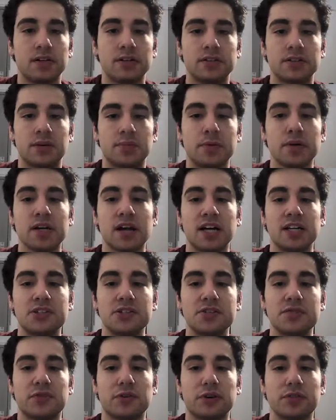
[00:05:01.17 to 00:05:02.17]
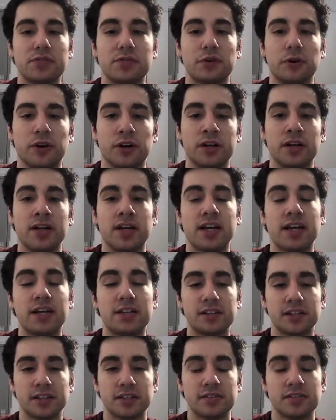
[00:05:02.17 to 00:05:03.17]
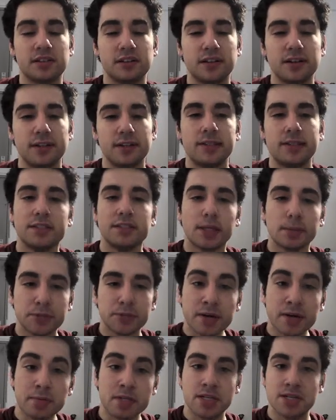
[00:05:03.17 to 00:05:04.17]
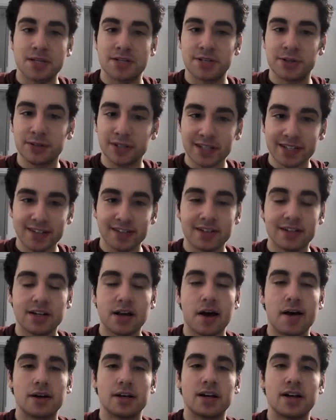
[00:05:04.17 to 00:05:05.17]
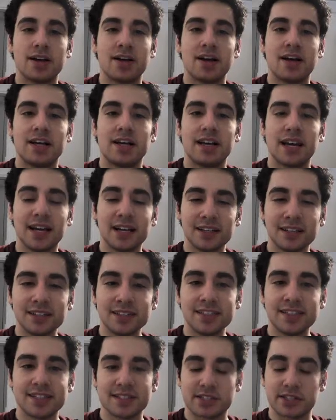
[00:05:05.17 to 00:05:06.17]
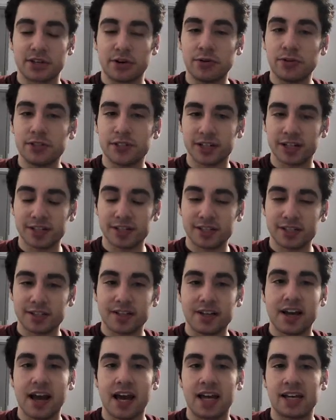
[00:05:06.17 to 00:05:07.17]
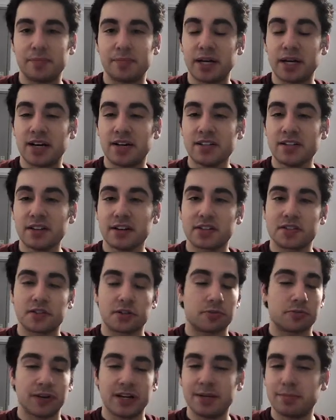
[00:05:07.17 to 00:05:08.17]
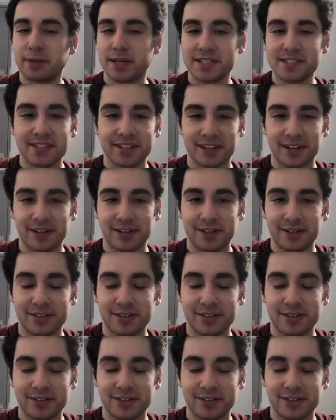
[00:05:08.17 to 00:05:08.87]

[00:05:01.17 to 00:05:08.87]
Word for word: Number 944, England. Chip chip to doodly. Uh, England is so good, and because it's a great place to go.